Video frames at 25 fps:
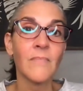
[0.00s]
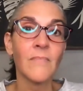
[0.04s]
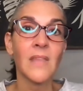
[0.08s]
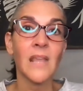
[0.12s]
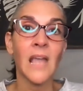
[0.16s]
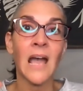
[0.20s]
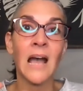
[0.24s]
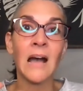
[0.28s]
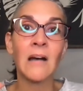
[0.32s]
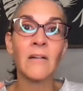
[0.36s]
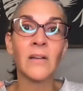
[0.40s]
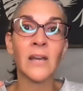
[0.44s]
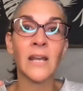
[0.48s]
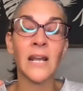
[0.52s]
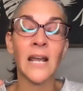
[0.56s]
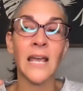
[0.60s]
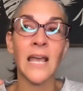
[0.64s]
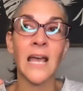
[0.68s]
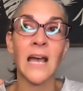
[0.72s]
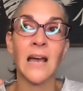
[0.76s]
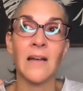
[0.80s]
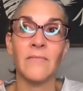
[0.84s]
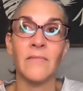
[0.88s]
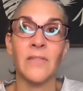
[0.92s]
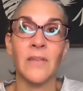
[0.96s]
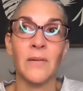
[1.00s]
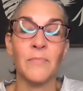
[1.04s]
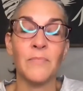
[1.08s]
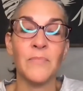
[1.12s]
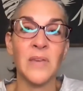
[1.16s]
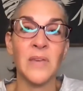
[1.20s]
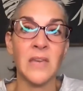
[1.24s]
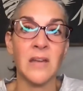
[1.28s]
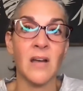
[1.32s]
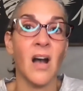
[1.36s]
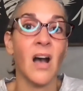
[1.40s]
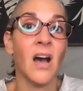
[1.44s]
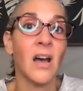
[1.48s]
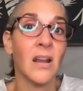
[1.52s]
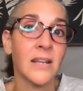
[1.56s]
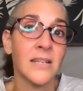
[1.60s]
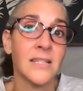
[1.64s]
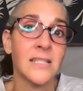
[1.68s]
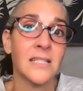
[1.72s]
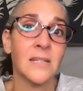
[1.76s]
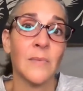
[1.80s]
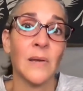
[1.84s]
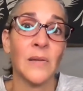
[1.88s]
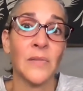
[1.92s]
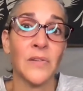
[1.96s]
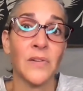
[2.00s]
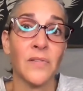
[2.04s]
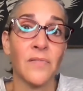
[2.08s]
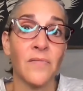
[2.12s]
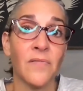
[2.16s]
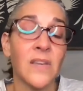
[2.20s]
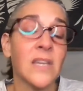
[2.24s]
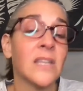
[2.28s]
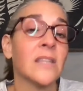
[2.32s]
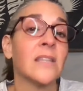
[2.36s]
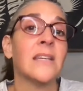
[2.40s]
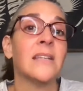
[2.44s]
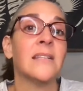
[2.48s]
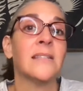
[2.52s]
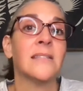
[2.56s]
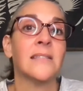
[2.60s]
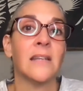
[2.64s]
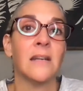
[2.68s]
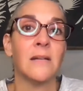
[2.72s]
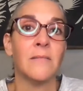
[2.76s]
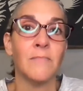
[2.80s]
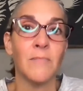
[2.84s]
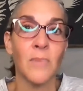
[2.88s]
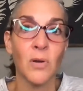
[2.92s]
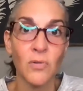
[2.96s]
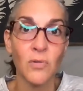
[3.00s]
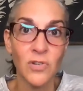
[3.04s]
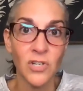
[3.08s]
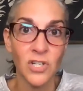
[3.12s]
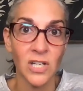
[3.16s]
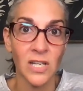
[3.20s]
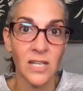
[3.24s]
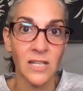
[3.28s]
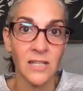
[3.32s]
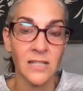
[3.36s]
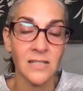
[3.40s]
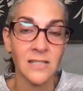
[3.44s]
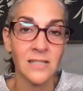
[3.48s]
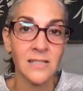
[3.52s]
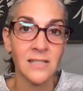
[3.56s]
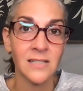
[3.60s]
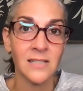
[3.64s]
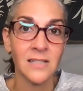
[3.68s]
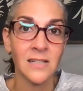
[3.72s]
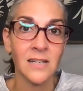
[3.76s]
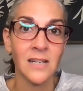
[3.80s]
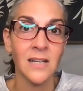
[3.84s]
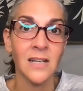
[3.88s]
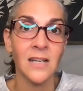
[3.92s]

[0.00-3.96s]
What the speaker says: How can I have them be honest about their feelings and emotions,